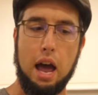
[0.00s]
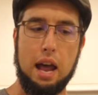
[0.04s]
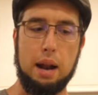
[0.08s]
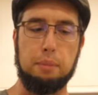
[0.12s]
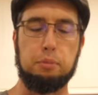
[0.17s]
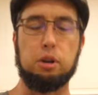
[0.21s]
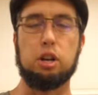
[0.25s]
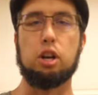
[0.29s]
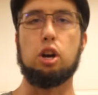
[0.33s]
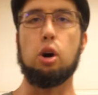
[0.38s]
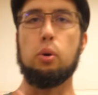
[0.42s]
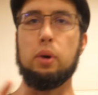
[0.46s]
And
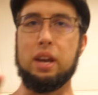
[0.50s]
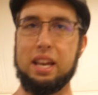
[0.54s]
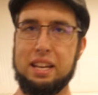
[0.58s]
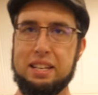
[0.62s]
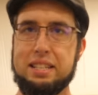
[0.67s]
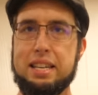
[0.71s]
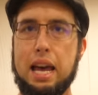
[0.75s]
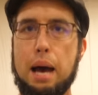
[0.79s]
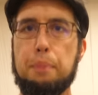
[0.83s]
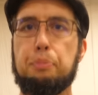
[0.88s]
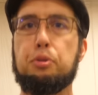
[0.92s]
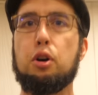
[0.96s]
I'm gonna go
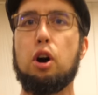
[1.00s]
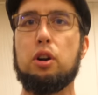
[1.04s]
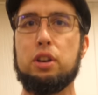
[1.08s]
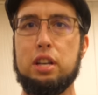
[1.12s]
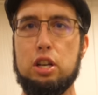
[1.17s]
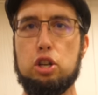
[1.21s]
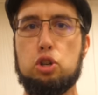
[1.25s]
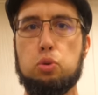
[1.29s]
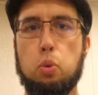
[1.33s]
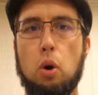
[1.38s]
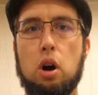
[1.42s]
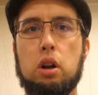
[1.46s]
in depth on
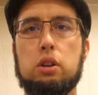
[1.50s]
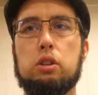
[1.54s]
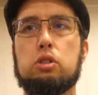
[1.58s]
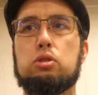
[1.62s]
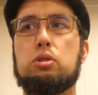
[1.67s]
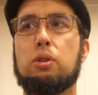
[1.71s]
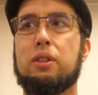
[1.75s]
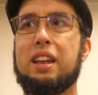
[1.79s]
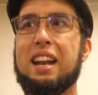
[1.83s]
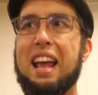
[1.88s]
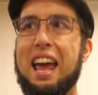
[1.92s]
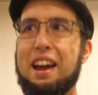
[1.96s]
each one
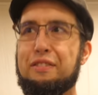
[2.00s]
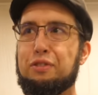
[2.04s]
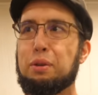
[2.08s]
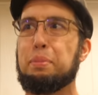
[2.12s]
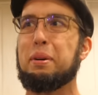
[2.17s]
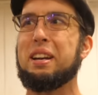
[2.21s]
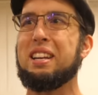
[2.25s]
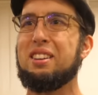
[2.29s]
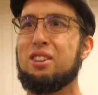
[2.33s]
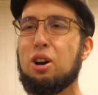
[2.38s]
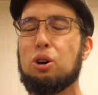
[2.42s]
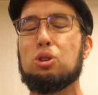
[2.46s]
so that
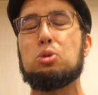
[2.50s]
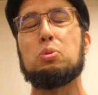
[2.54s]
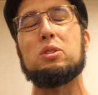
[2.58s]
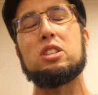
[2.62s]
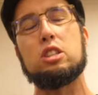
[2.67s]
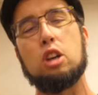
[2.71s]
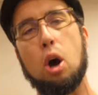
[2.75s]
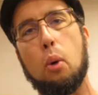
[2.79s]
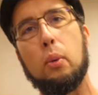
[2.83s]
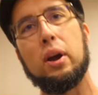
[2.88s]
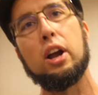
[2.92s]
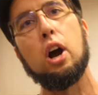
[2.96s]
everybody knows
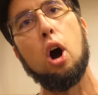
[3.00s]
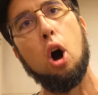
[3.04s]
what's going